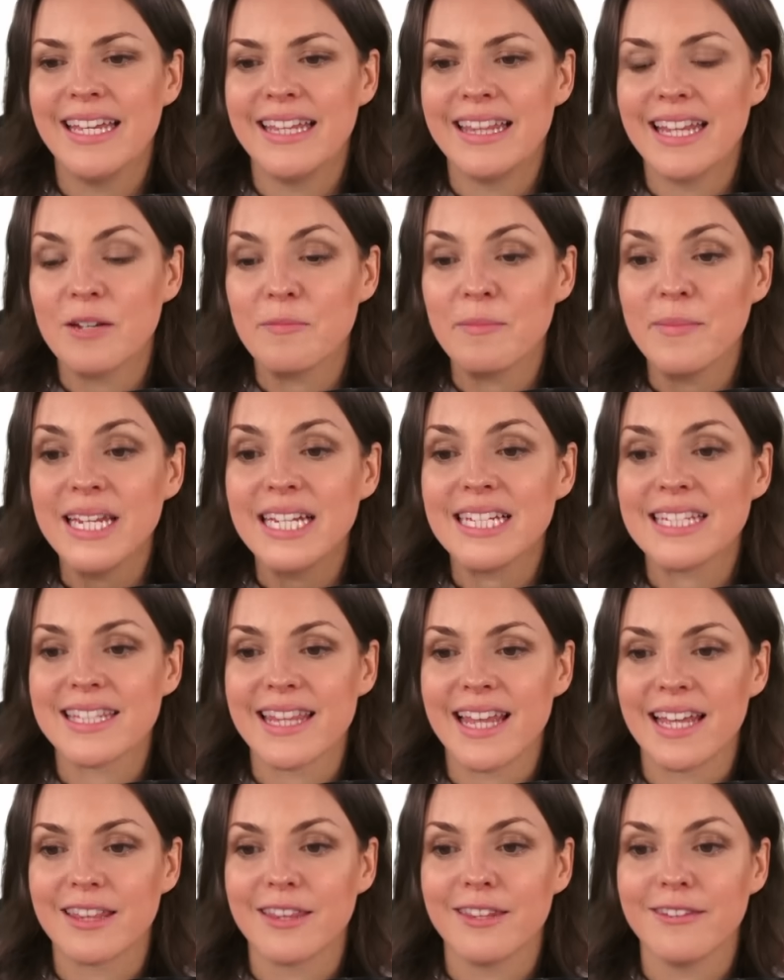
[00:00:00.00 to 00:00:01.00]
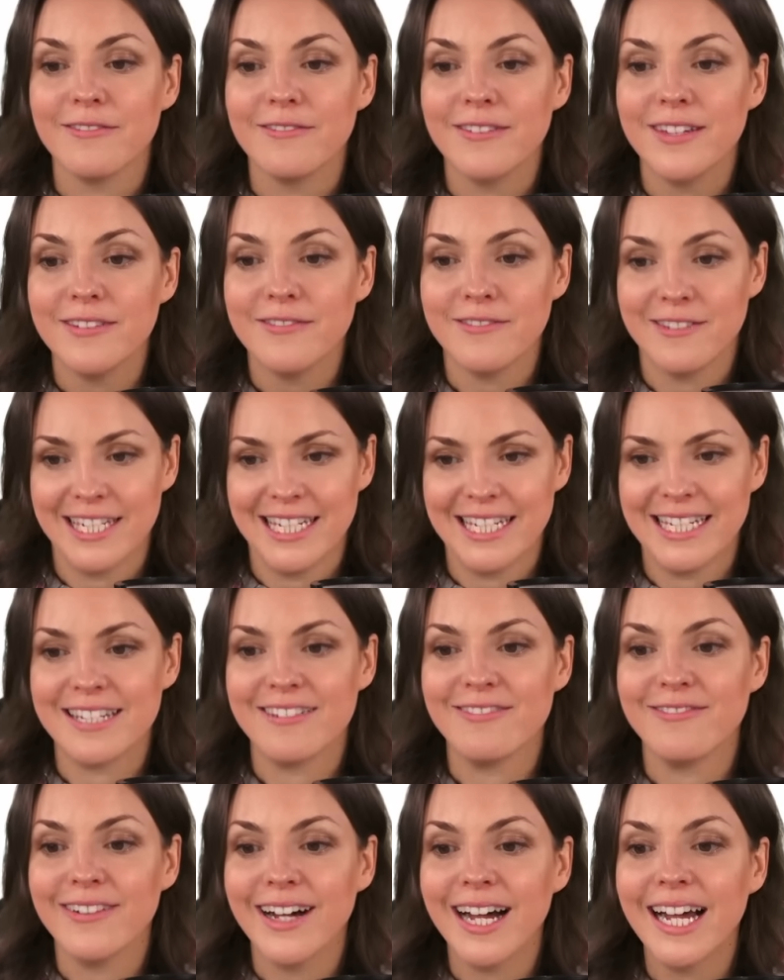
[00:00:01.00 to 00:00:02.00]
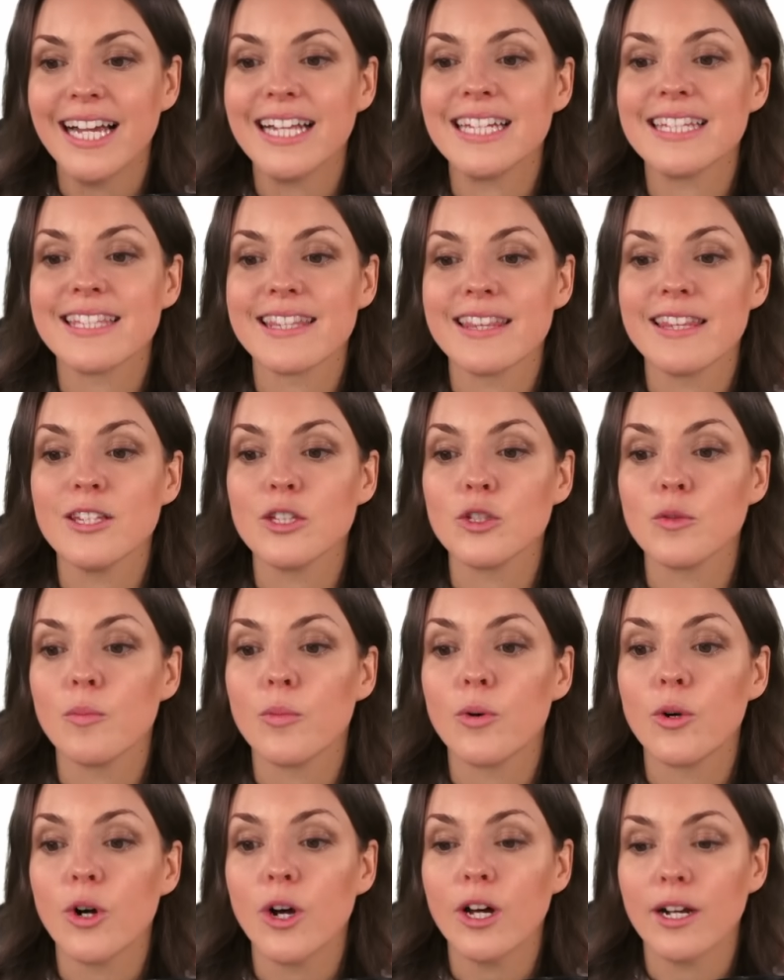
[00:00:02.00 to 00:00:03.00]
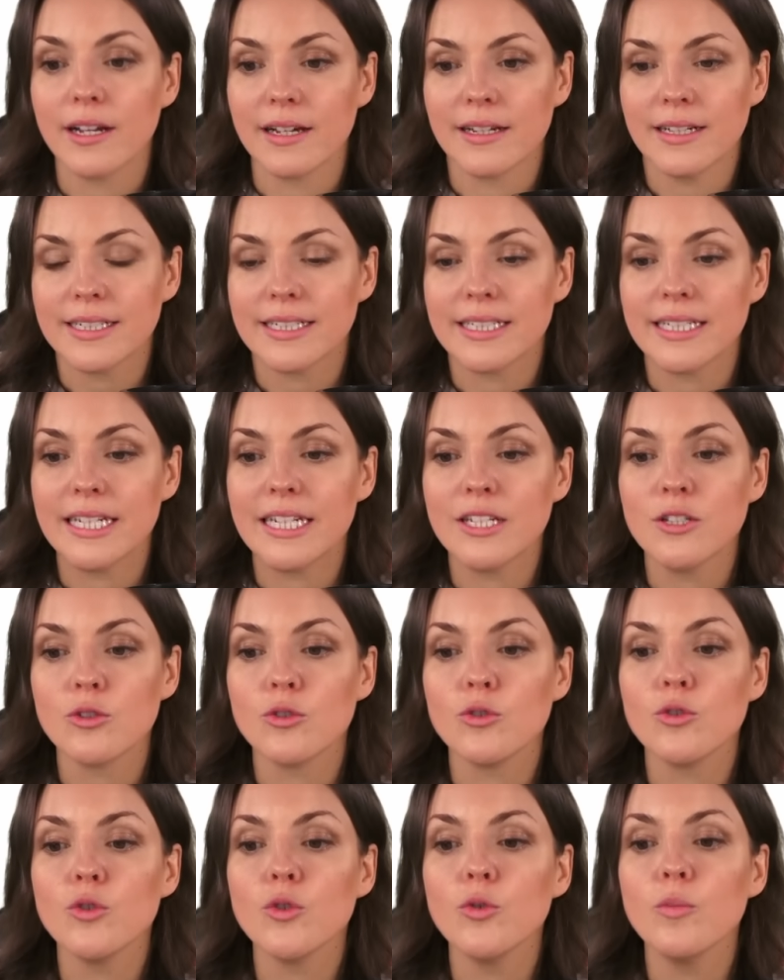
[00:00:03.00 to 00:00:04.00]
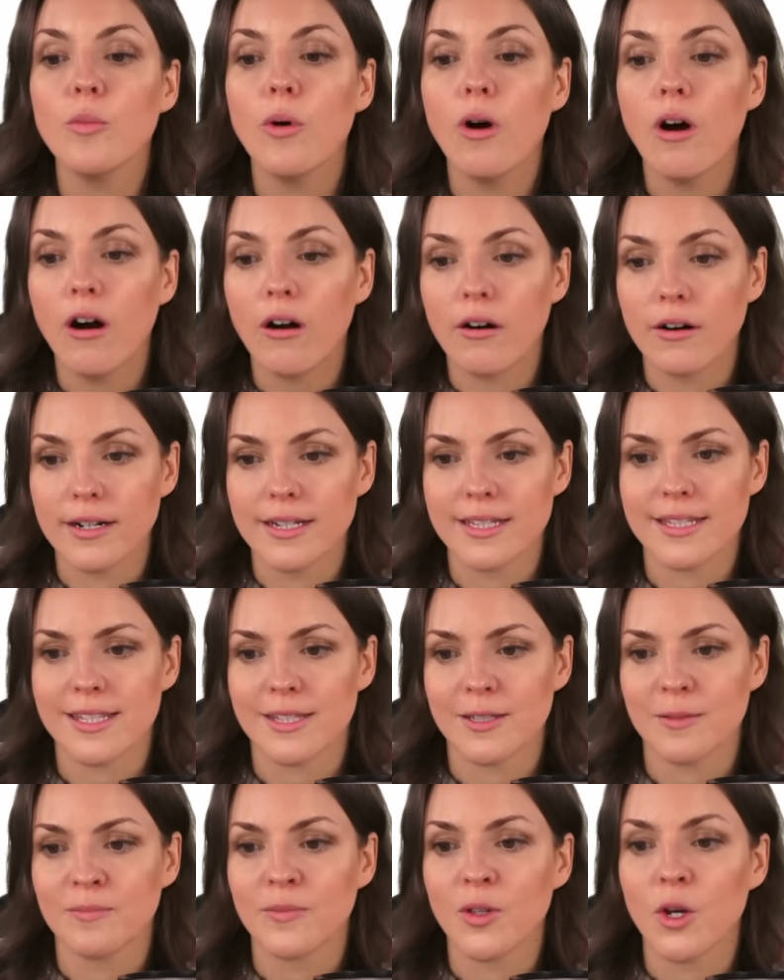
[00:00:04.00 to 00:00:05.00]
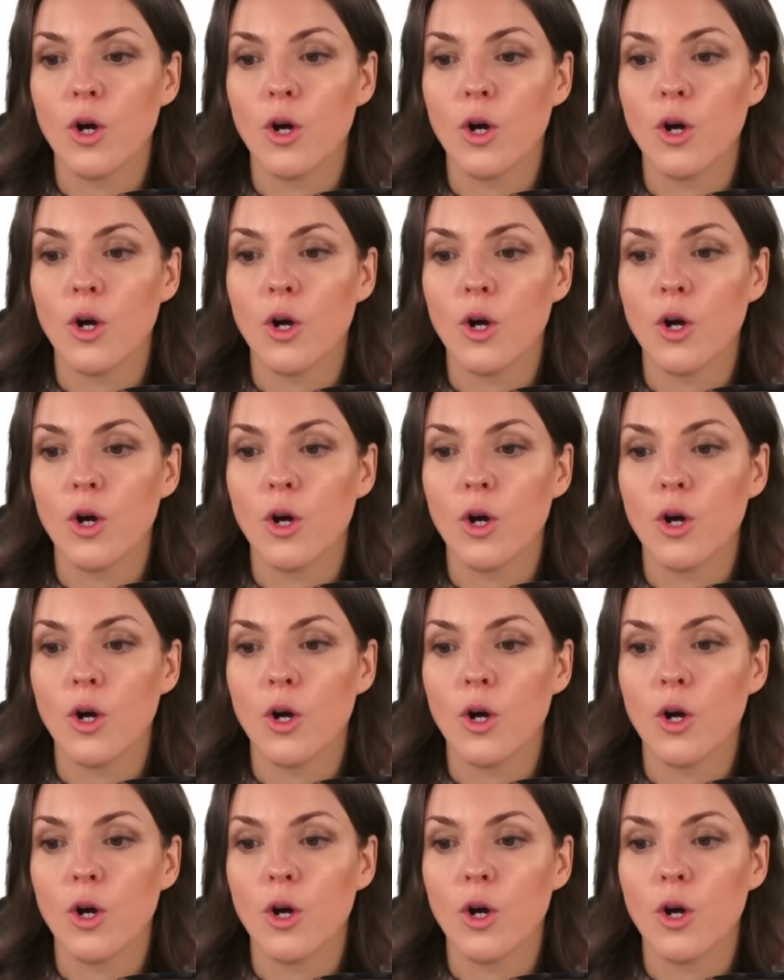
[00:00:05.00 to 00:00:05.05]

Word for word: That means that the 50 divides this product into two parts.